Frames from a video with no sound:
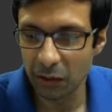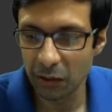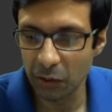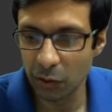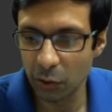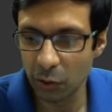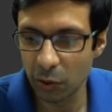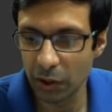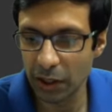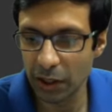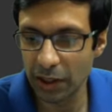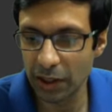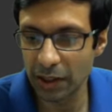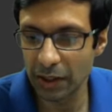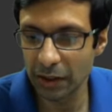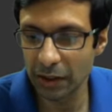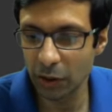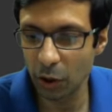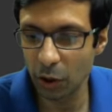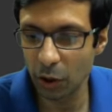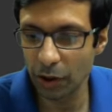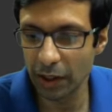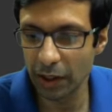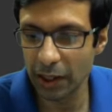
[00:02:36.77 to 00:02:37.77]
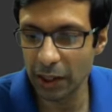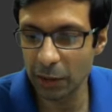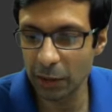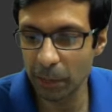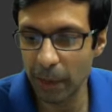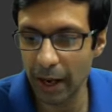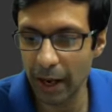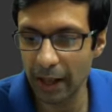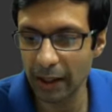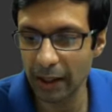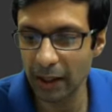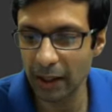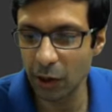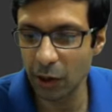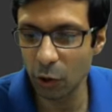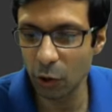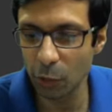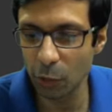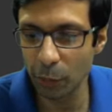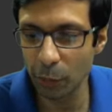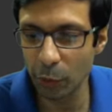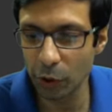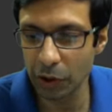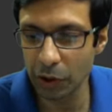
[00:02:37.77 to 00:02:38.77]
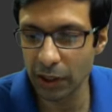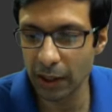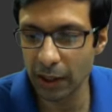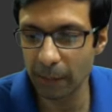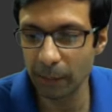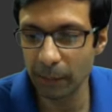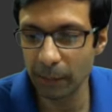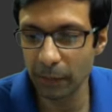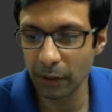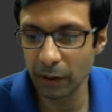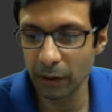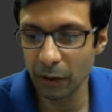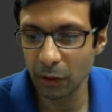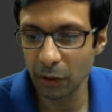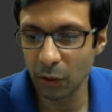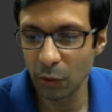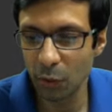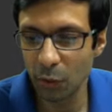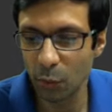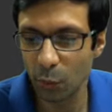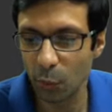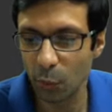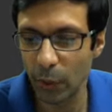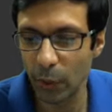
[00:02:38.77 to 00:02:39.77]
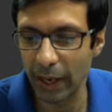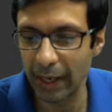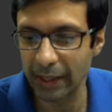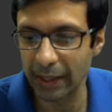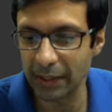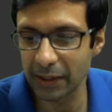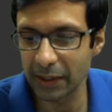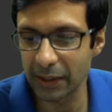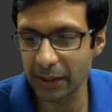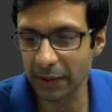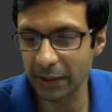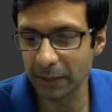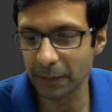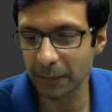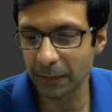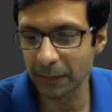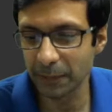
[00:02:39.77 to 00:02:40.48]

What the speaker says: So this, on this pan, they're going to put some weights.